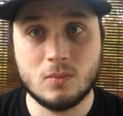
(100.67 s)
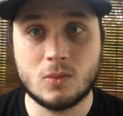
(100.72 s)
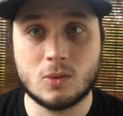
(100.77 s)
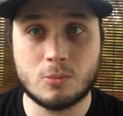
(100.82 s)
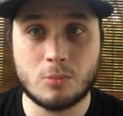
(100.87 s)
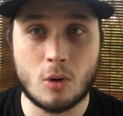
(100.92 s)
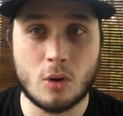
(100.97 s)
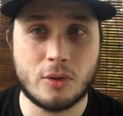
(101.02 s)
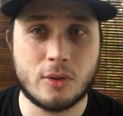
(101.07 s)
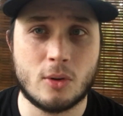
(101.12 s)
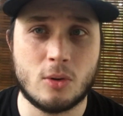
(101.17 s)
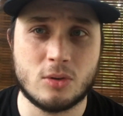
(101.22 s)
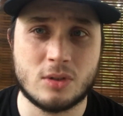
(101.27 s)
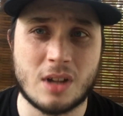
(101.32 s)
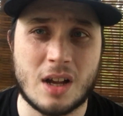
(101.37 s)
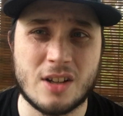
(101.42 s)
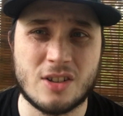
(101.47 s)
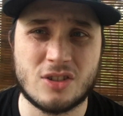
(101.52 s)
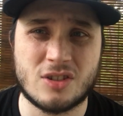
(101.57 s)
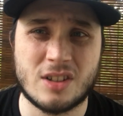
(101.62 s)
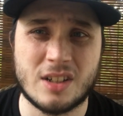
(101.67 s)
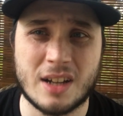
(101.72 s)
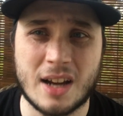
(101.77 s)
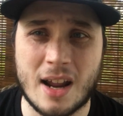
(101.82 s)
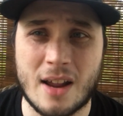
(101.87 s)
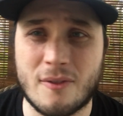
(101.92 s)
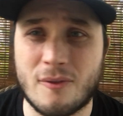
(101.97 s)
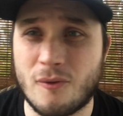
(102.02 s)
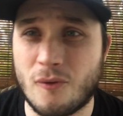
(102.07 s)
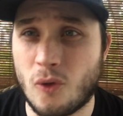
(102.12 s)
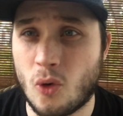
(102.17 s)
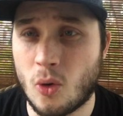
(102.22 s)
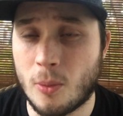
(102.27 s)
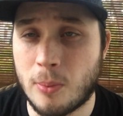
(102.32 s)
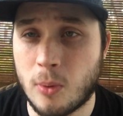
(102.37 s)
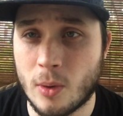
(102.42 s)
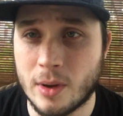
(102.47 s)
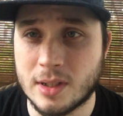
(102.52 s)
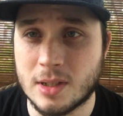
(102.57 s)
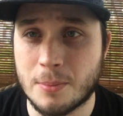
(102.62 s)
both of those guys are sitting at 4
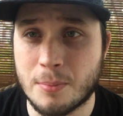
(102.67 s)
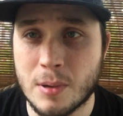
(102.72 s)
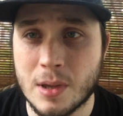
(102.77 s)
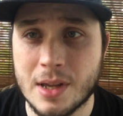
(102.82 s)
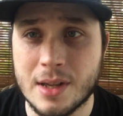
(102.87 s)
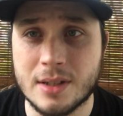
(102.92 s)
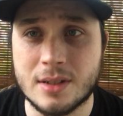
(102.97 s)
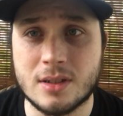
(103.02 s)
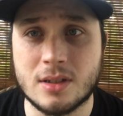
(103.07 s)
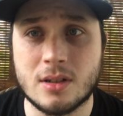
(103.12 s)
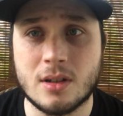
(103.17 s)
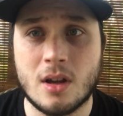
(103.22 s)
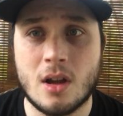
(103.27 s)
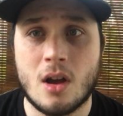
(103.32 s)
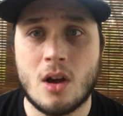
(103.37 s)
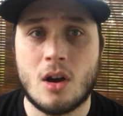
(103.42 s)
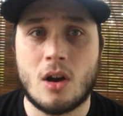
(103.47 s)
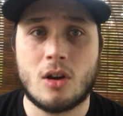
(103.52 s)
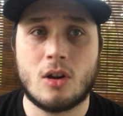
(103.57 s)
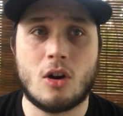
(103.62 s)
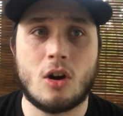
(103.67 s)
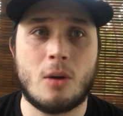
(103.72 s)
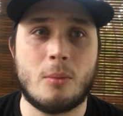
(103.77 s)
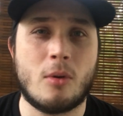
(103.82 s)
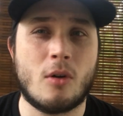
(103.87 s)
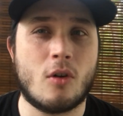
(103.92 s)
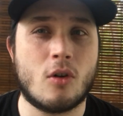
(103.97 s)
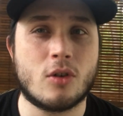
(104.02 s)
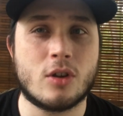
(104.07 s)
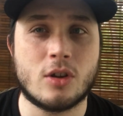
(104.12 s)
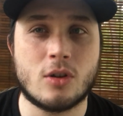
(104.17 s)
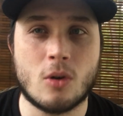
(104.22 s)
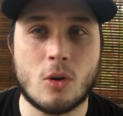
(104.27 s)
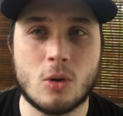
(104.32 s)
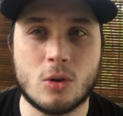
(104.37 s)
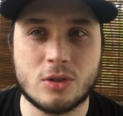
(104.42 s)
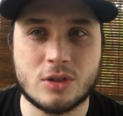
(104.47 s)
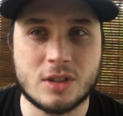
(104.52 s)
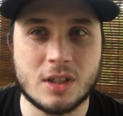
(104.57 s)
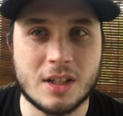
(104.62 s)
points apiece. Hiroshi
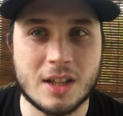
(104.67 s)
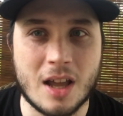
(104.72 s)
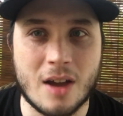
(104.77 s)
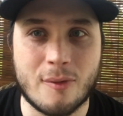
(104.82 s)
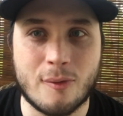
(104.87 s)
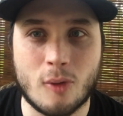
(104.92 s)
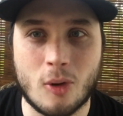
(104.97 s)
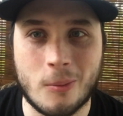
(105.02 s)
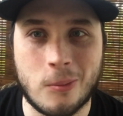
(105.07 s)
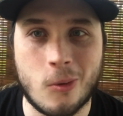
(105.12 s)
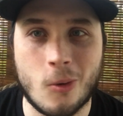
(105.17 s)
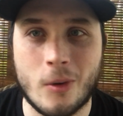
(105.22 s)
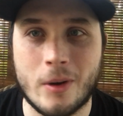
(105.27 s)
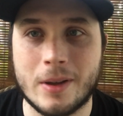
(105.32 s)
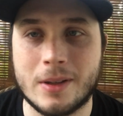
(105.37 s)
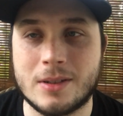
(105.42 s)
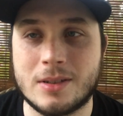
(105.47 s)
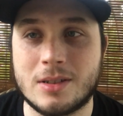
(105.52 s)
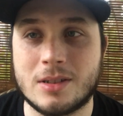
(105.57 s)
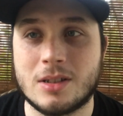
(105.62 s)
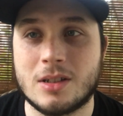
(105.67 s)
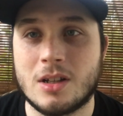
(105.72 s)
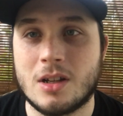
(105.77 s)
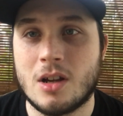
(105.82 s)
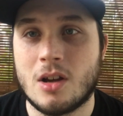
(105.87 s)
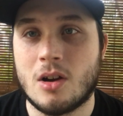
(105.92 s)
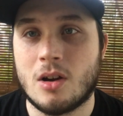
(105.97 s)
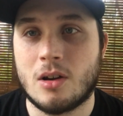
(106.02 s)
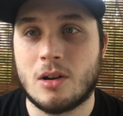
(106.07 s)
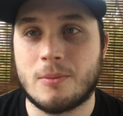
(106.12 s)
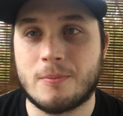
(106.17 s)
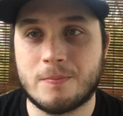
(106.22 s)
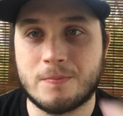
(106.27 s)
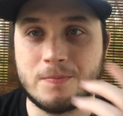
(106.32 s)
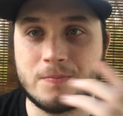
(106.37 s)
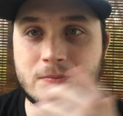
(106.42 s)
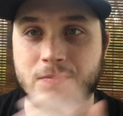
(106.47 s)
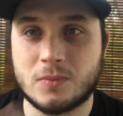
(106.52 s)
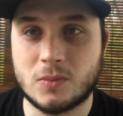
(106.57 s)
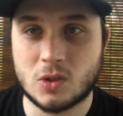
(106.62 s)
Goto sitting at 4 points.
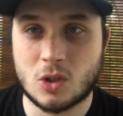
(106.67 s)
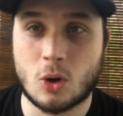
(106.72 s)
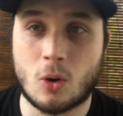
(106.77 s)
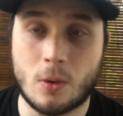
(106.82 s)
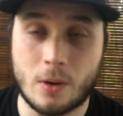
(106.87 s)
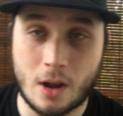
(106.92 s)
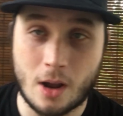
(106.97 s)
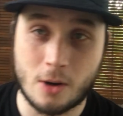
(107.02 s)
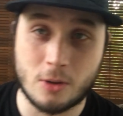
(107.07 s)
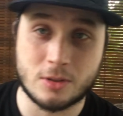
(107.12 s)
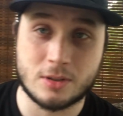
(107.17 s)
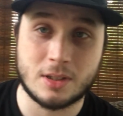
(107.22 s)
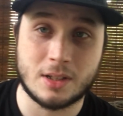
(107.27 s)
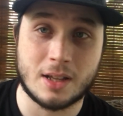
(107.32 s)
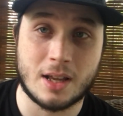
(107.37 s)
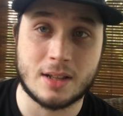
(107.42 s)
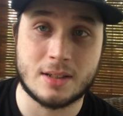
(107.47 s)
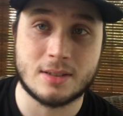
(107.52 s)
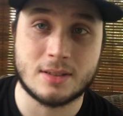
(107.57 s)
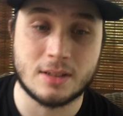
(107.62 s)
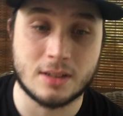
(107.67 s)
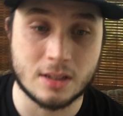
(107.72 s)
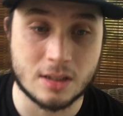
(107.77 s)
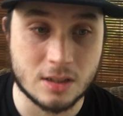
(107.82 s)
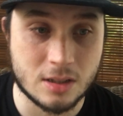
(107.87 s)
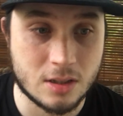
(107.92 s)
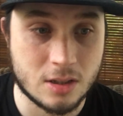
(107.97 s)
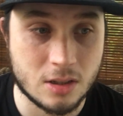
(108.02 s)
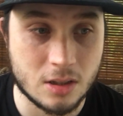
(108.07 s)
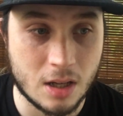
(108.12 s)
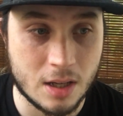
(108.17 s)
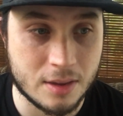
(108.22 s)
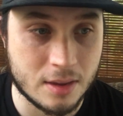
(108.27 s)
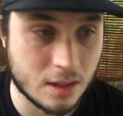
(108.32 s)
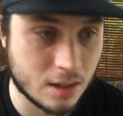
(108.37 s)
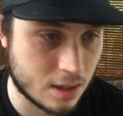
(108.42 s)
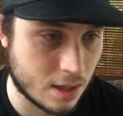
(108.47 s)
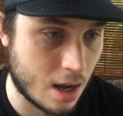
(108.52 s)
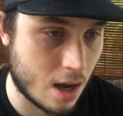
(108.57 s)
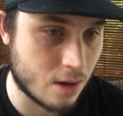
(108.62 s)
Toru Yano sitting at 6. I
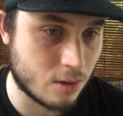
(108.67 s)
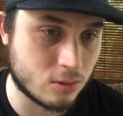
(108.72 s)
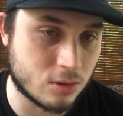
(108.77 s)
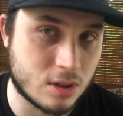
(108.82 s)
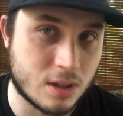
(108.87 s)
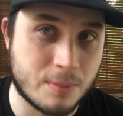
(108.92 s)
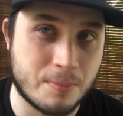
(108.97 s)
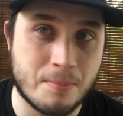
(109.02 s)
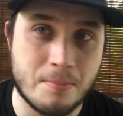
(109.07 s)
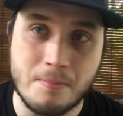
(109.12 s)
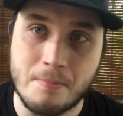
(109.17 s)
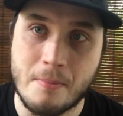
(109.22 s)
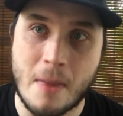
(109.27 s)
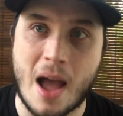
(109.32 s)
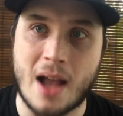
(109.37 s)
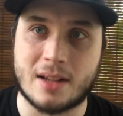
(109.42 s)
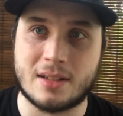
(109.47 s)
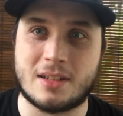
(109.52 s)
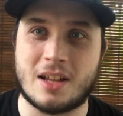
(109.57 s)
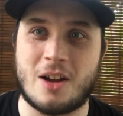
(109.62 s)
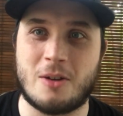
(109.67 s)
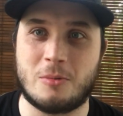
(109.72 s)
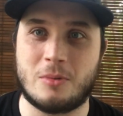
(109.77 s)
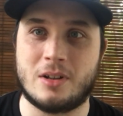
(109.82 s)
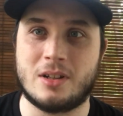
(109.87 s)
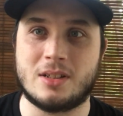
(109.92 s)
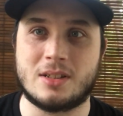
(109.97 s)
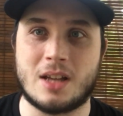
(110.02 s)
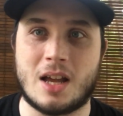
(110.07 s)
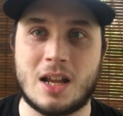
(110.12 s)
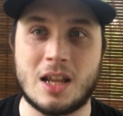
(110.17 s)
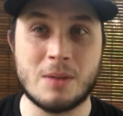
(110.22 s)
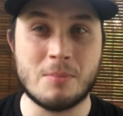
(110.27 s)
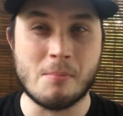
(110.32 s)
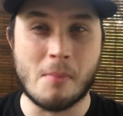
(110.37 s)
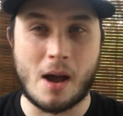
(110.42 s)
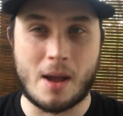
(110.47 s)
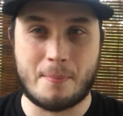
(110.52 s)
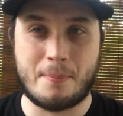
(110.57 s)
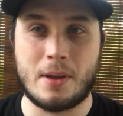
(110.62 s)
think Yano's maxed out where he's at. He
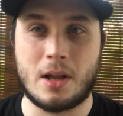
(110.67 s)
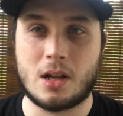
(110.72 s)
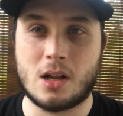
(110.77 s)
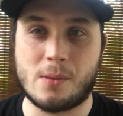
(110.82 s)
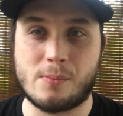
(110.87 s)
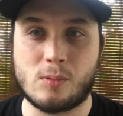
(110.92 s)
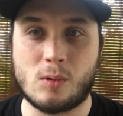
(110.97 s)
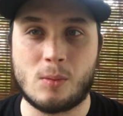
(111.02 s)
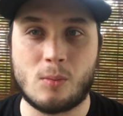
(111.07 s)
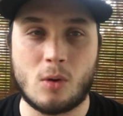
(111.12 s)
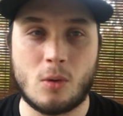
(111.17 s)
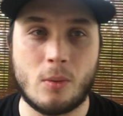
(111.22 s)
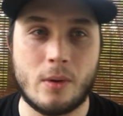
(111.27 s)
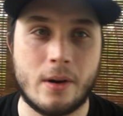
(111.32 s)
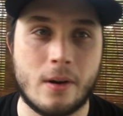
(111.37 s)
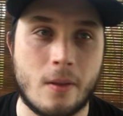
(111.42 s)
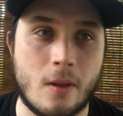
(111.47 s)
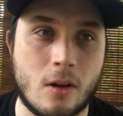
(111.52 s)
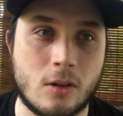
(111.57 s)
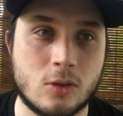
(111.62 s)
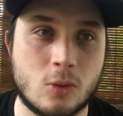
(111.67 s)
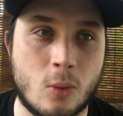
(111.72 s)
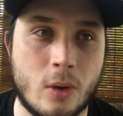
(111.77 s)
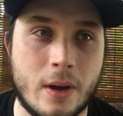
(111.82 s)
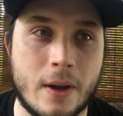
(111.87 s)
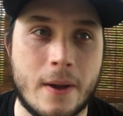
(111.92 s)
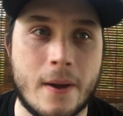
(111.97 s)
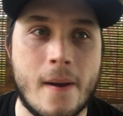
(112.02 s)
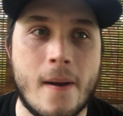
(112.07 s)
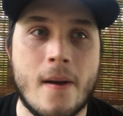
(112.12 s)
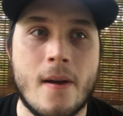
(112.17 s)
might pick up one more win along the way.